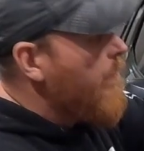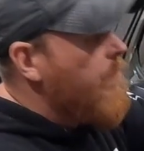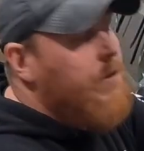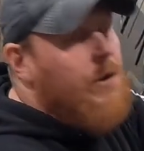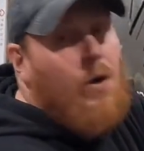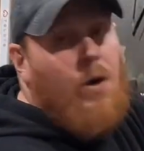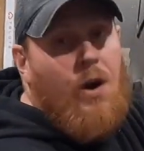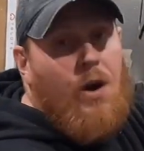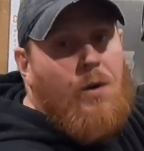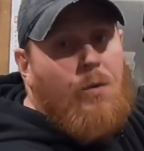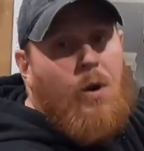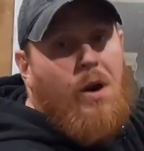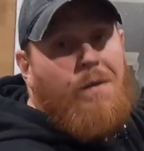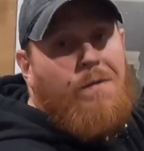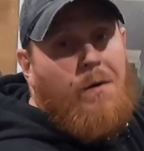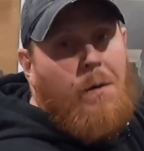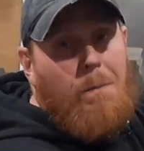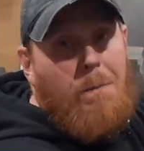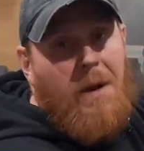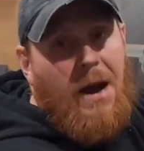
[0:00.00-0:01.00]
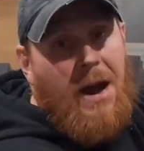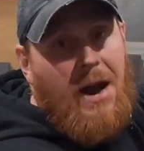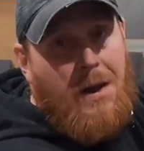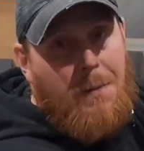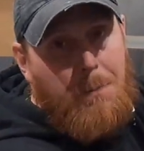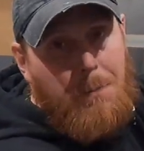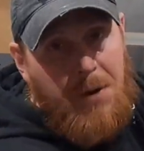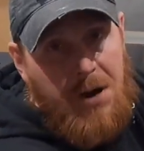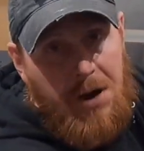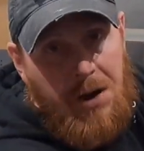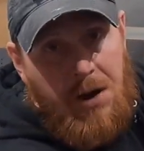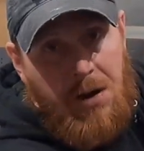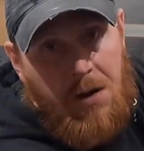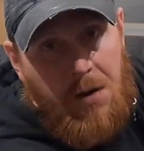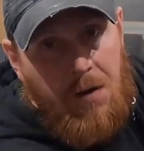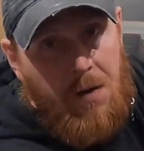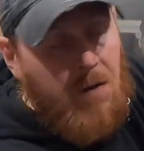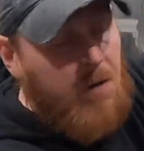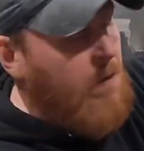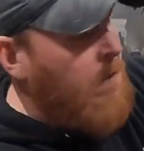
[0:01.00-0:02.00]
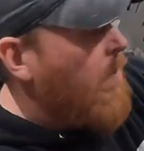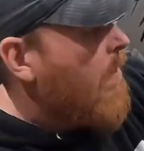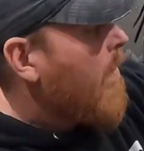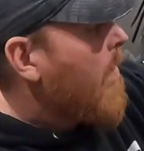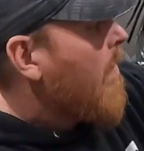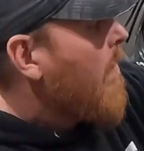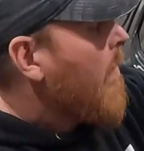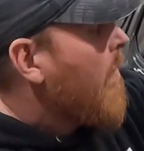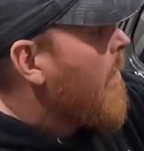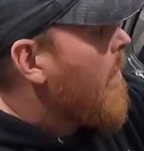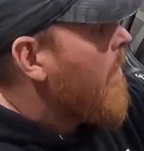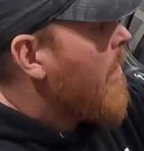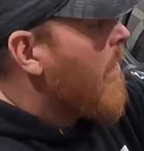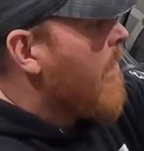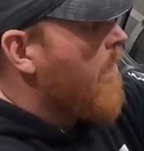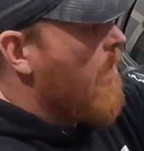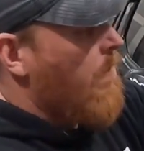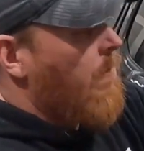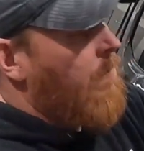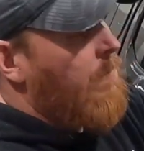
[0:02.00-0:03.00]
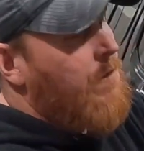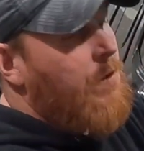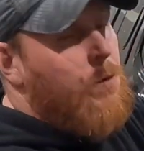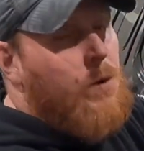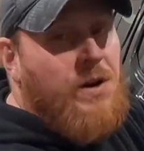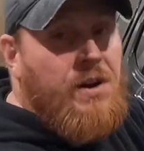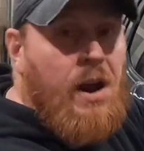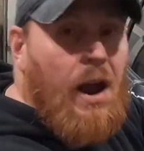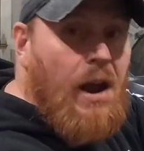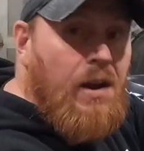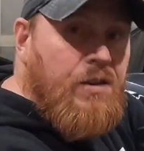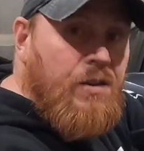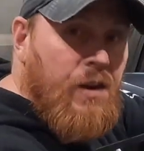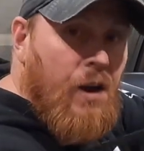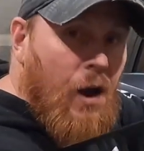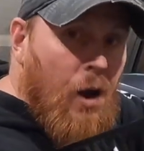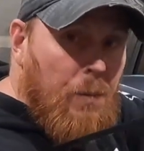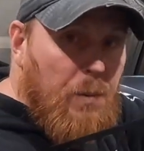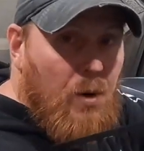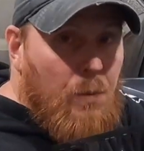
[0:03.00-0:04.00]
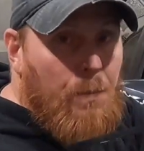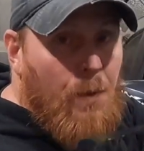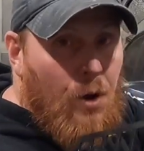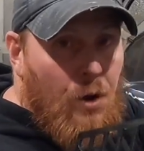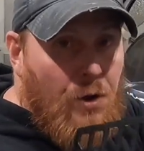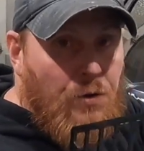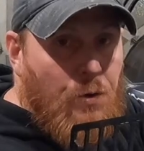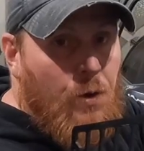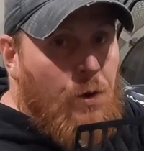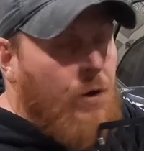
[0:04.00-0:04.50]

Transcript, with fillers: to use the hardware from bag B to attach the upper bird